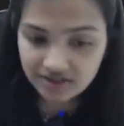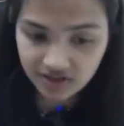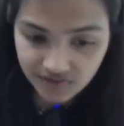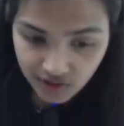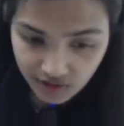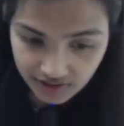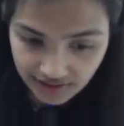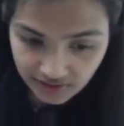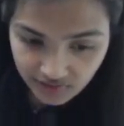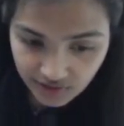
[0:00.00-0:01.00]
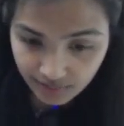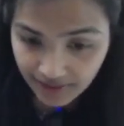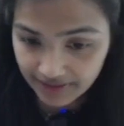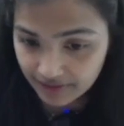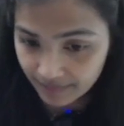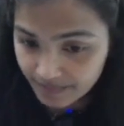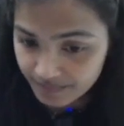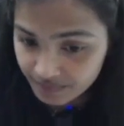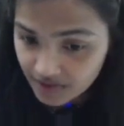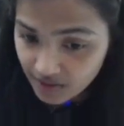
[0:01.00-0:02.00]
the orbital.
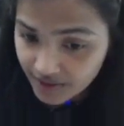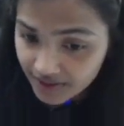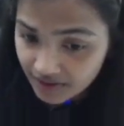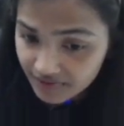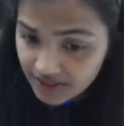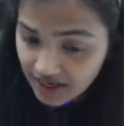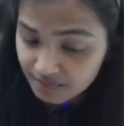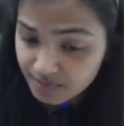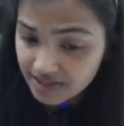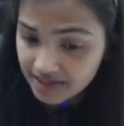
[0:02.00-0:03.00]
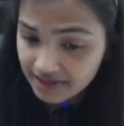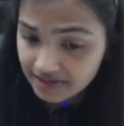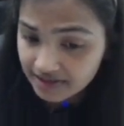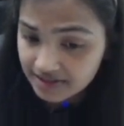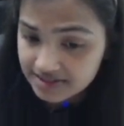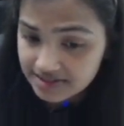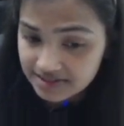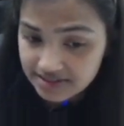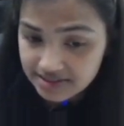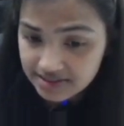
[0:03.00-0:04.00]
Now here we have p character as
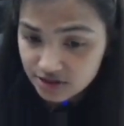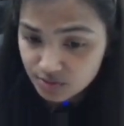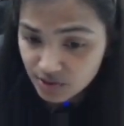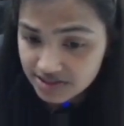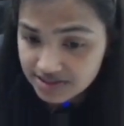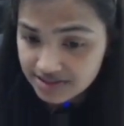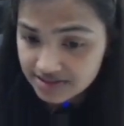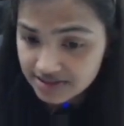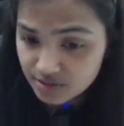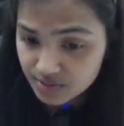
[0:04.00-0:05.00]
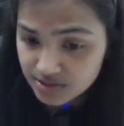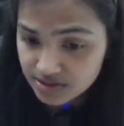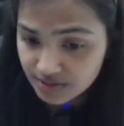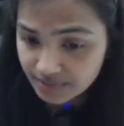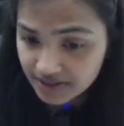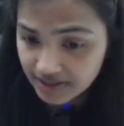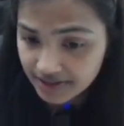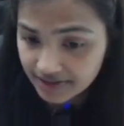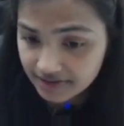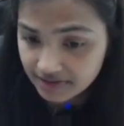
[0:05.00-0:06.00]
66.66% p
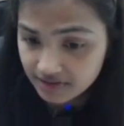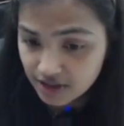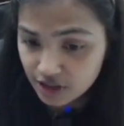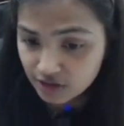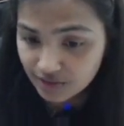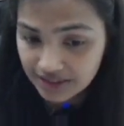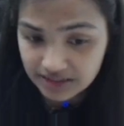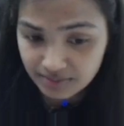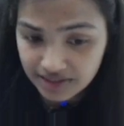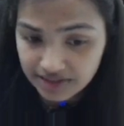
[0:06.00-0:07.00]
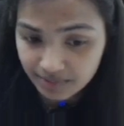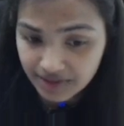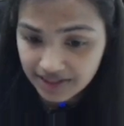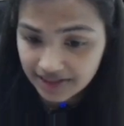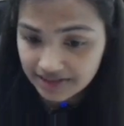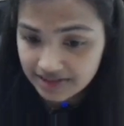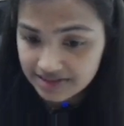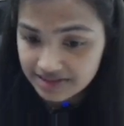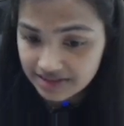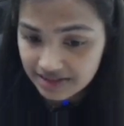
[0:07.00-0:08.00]
character. So ultimately the p character
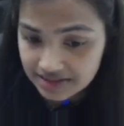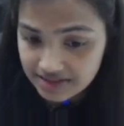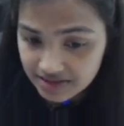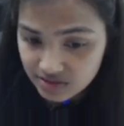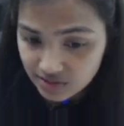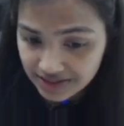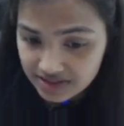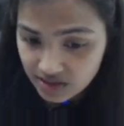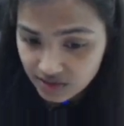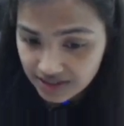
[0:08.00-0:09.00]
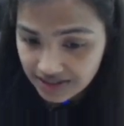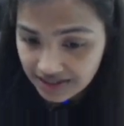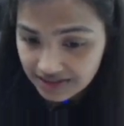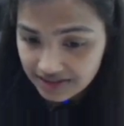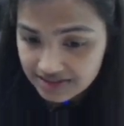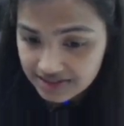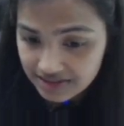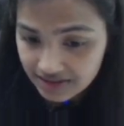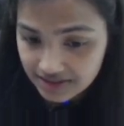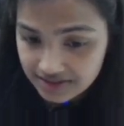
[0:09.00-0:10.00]
is increasing, so that's how the length is
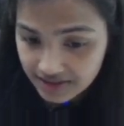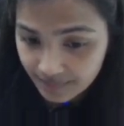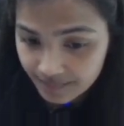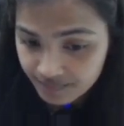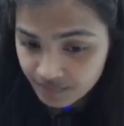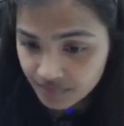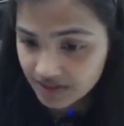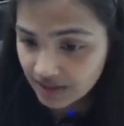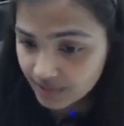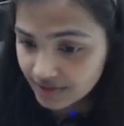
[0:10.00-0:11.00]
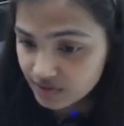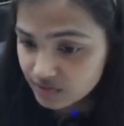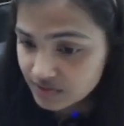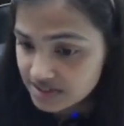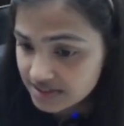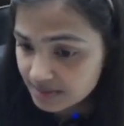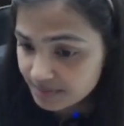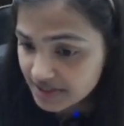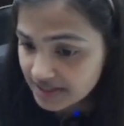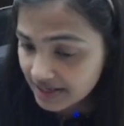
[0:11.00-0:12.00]
increasing. Now here you would see the
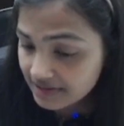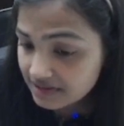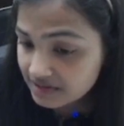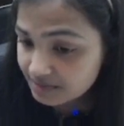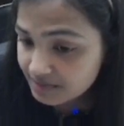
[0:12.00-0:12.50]
p character